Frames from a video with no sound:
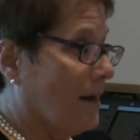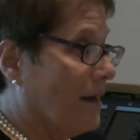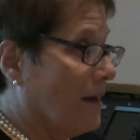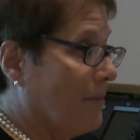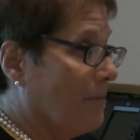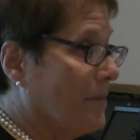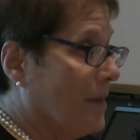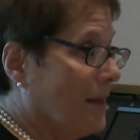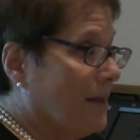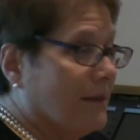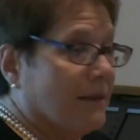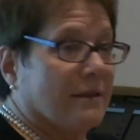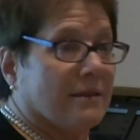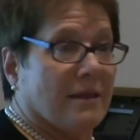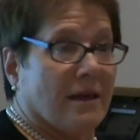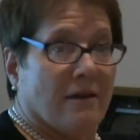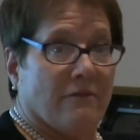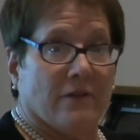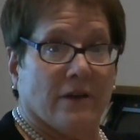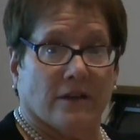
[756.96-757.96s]
um,
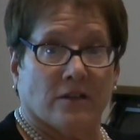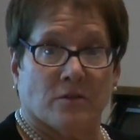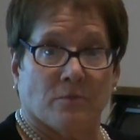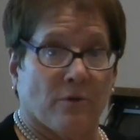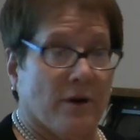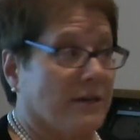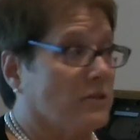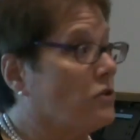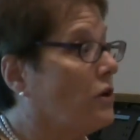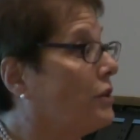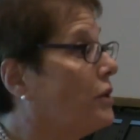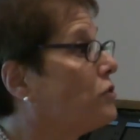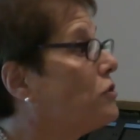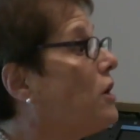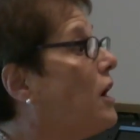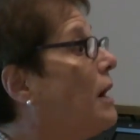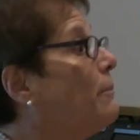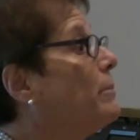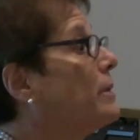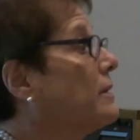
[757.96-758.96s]
that they've expressed or
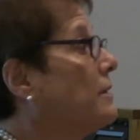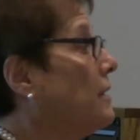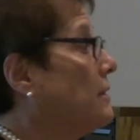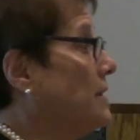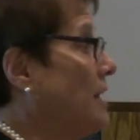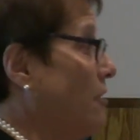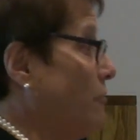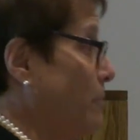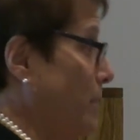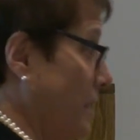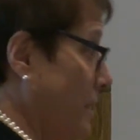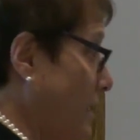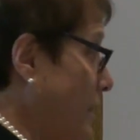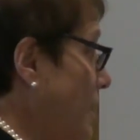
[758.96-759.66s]
the topic that they've